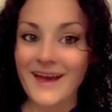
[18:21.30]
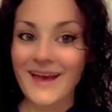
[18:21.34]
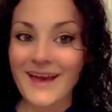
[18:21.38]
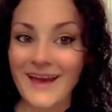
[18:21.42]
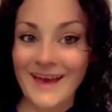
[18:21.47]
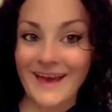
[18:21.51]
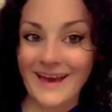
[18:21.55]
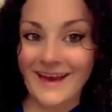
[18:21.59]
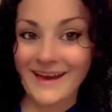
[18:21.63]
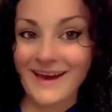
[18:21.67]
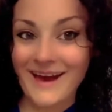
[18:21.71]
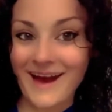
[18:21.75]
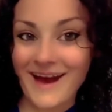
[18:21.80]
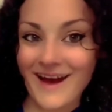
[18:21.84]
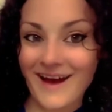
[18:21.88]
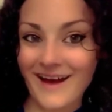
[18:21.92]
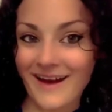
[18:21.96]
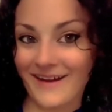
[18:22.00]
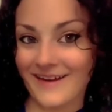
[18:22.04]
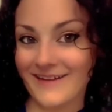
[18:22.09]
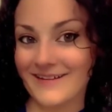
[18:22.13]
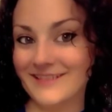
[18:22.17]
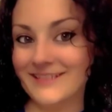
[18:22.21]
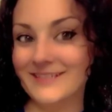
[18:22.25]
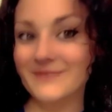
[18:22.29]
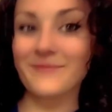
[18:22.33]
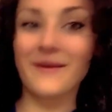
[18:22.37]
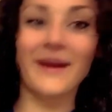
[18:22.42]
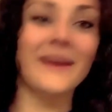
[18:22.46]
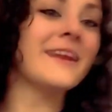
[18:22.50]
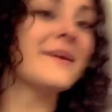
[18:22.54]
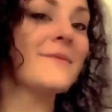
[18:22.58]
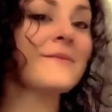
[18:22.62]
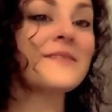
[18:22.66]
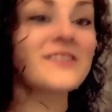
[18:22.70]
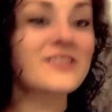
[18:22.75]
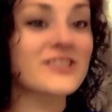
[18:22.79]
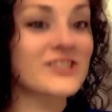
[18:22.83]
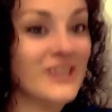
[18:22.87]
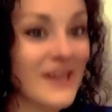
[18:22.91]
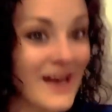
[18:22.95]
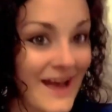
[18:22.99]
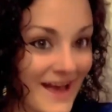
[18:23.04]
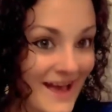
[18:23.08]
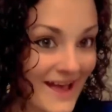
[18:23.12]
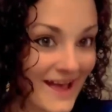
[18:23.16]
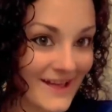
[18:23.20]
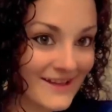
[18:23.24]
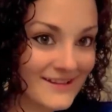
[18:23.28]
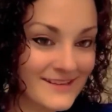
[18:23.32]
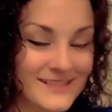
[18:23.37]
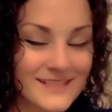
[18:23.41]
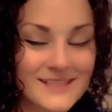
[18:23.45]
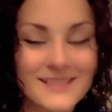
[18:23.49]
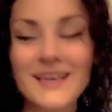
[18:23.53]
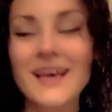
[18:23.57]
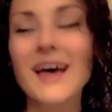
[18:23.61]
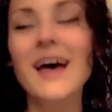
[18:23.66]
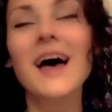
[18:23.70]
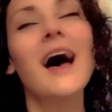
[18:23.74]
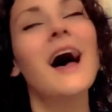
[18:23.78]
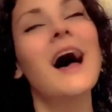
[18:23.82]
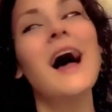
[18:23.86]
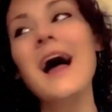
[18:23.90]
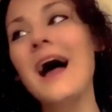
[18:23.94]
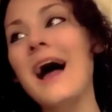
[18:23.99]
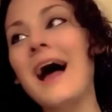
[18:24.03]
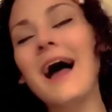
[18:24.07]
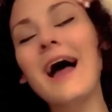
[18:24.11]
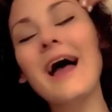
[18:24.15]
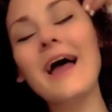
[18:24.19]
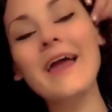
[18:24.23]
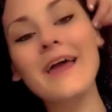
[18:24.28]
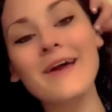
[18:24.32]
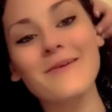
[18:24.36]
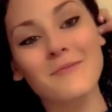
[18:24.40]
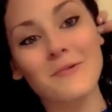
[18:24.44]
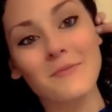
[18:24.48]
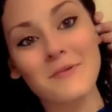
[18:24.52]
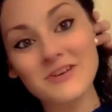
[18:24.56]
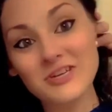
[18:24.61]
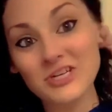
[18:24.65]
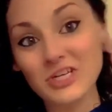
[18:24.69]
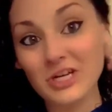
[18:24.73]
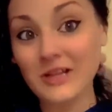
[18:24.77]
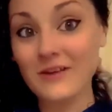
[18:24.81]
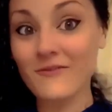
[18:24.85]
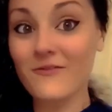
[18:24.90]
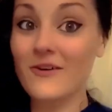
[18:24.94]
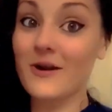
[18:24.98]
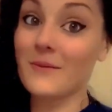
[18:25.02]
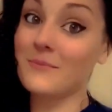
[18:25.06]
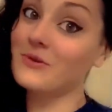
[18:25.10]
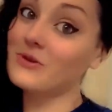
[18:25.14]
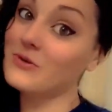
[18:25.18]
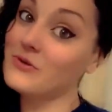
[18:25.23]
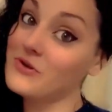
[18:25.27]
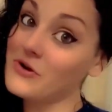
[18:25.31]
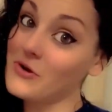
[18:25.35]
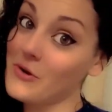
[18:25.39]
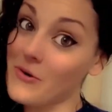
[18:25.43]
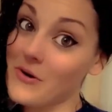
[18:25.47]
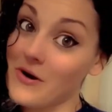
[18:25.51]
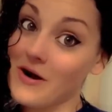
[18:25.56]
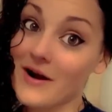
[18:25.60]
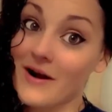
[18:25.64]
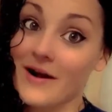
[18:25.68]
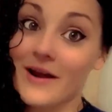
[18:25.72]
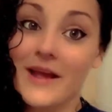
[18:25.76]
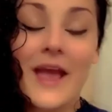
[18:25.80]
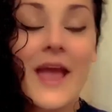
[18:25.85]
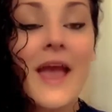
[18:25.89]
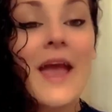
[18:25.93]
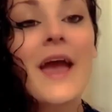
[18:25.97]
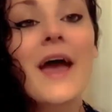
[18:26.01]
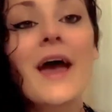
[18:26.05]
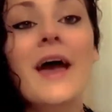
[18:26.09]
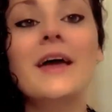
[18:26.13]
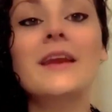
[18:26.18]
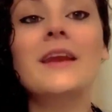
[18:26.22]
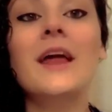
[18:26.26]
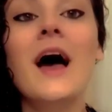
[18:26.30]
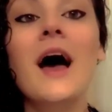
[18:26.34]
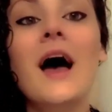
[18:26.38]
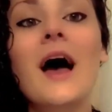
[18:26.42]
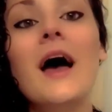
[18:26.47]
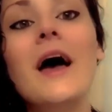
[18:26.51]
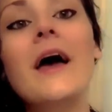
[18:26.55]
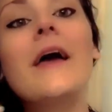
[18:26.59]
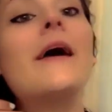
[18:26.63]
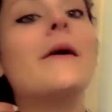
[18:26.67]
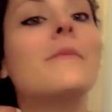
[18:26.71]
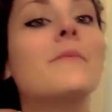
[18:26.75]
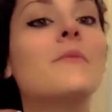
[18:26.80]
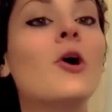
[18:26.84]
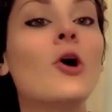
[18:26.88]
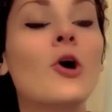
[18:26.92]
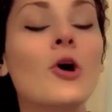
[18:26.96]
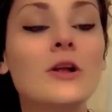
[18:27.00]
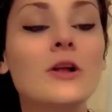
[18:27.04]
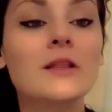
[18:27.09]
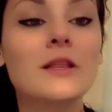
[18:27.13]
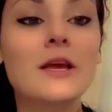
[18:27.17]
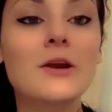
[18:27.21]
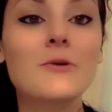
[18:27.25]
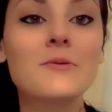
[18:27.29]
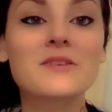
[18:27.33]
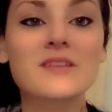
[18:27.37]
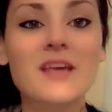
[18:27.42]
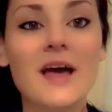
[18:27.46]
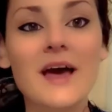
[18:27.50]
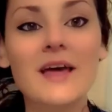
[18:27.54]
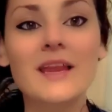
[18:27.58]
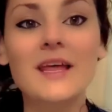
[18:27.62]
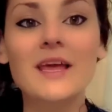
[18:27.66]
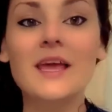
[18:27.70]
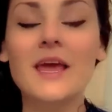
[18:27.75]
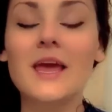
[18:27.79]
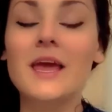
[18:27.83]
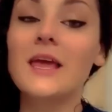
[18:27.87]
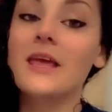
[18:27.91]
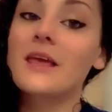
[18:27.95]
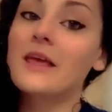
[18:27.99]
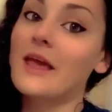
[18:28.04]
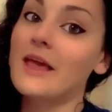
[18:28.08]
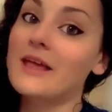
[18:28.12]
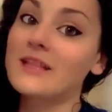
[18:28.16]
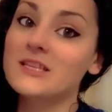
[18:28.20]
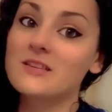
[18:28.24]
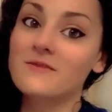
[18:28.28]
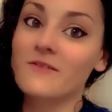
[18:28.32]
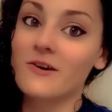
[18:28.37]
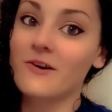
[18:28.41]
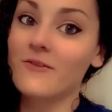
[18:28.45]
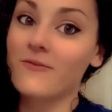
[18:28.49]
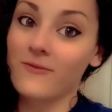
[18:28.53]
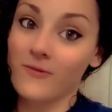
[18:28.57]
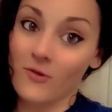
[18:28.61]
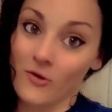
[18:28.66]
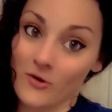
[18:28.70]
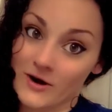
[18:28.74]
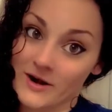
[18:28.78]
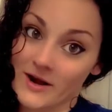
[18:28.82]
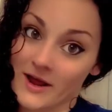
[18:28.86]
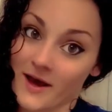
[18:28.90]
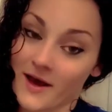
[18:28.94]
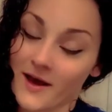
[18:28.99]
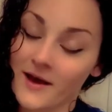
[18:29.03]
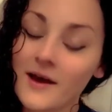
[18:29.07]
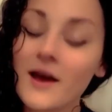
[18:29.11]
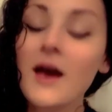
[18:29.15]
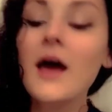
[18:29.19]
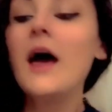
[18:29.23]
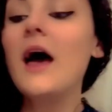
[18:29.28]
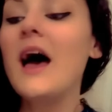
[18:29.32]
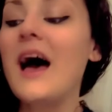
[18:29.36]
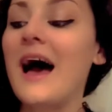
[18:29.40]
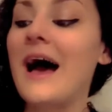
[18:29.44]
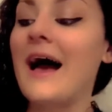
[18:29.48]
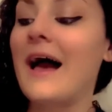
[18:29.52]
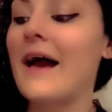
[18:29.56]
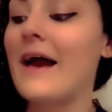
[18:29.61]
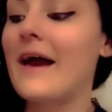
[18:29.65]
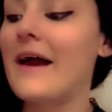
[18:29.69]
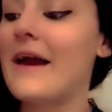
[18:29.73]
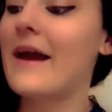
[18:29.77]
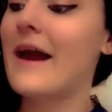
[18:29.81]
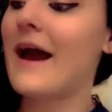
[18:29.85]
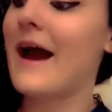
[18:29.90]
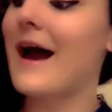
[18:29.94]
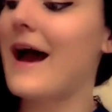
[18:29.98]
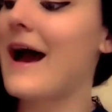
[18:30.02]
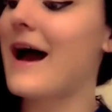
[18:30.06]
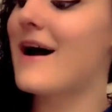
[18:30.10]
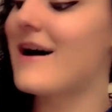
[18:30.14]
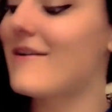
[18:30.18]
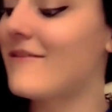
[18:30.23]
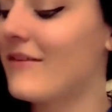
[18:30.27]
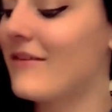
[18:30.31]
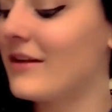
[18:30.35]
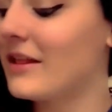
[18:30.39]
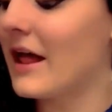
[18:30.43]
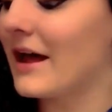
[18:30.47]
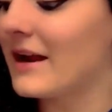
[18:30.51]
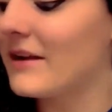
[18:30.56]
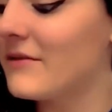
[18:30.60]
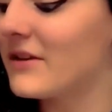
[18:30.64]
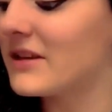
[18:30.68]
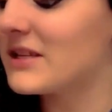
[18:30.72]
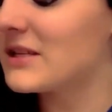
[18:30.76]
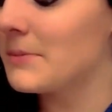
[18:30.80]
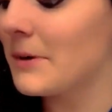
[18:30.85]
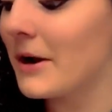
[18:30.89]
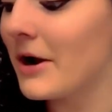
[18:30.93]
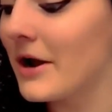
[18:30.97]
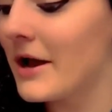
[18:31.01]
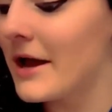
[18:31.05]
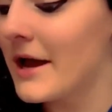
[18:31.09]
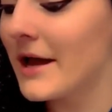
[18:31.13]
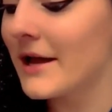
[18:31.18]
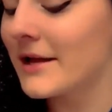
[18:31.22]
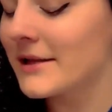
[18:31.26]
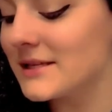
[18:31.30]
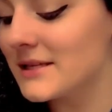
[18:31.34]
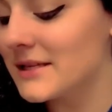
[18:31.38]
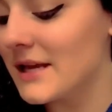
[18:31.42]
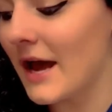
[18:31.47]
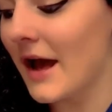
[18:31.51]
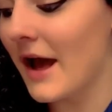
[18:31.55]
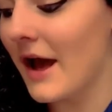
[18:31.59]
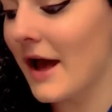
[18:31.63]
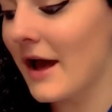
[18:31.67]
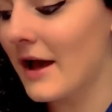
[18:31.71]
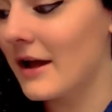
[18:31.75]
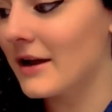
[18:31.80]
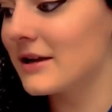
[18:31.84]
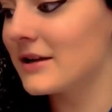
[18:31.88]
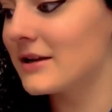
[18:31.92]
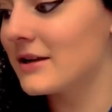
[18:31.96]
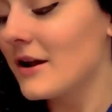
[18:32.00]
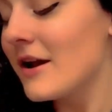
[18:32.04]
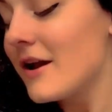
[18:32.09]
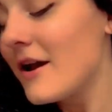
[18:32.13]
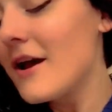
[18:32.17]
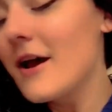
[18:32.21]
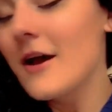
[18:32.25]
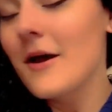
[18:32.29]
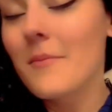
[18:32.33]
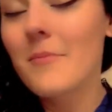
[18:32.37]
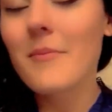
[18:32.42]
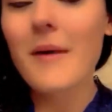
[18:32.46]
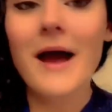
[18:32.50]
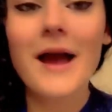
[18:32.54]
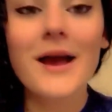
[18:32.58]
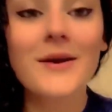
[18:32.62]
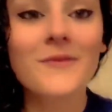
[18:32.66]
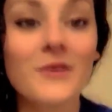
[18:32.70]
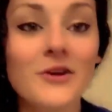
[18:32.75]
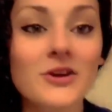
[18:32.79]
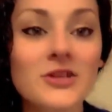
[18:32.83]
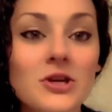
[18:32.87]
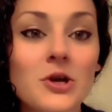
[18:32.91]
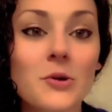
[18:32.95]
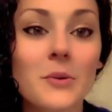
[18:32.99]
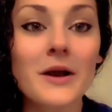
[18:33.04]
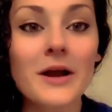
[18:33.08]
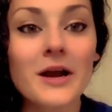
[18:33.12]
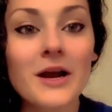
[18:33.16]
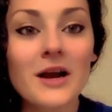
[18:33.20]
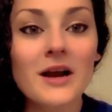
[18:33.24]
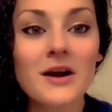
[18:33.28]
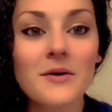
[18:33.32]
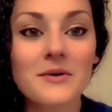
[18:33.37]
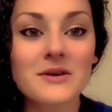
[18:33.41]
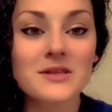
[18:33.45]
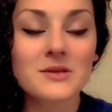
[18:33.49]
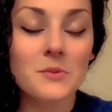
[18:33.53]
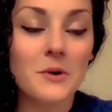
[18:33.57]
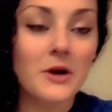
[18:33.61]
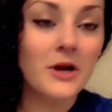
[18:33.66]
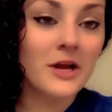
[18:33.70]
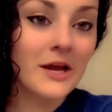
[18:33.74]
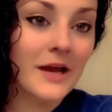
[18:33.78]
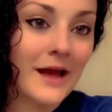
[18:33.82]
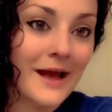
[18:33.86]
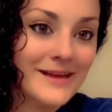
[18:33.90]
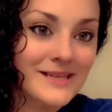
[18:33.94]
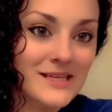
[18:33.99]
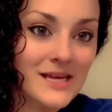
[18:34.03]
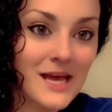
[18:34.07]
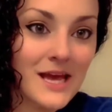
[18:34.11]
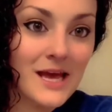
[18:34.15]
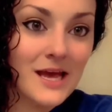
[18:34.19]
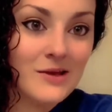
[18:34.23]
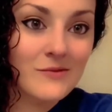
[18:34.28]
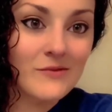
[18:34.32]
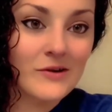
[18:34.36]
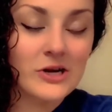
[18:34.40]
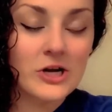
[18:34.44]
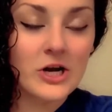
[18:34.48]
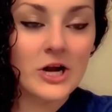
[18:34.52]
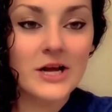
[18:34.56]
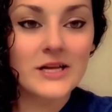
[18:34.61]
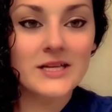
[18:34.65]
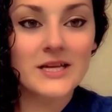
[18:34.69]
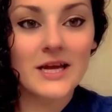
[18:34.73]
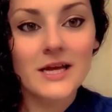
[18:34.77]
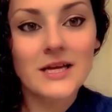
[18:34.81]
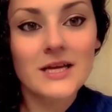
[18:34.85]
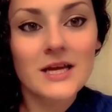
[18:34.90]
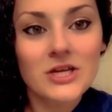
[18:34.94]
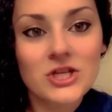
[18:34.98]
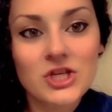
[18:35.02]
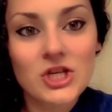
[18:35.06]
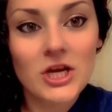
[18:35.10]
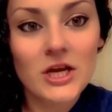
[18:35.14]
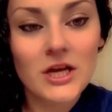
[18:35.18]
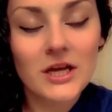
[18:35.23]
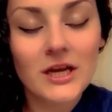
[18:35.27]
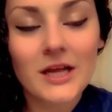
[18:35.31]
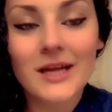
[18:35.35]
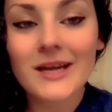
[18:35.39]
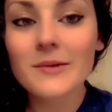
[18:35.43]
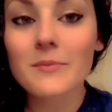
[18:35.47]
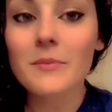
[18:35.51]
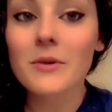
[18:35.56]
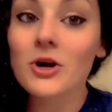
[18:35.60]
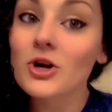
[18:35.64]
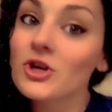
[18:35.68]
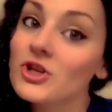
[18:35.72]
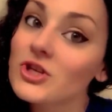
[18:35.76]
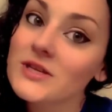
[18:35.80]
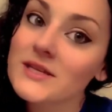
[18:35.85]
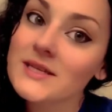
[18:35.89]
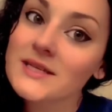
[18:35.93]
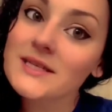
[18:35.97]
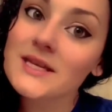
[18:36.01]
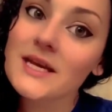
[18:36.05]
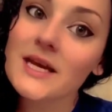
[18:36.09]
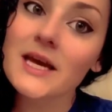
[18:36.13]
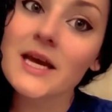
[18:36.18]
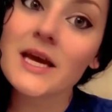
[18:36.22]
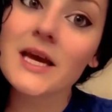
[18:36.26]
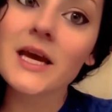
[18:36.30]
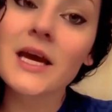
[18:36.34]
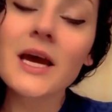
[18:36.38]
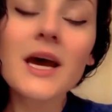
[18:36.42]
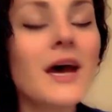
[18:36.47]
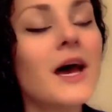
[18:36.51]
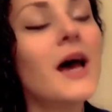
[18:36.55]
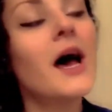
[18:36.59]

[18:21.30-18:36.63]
Hey guys, my name is Jess. I am originally from New York and I am currently residing in Gainesville, Florida. I have a lot of experience, and my first career was working as a veterinary technician in emergency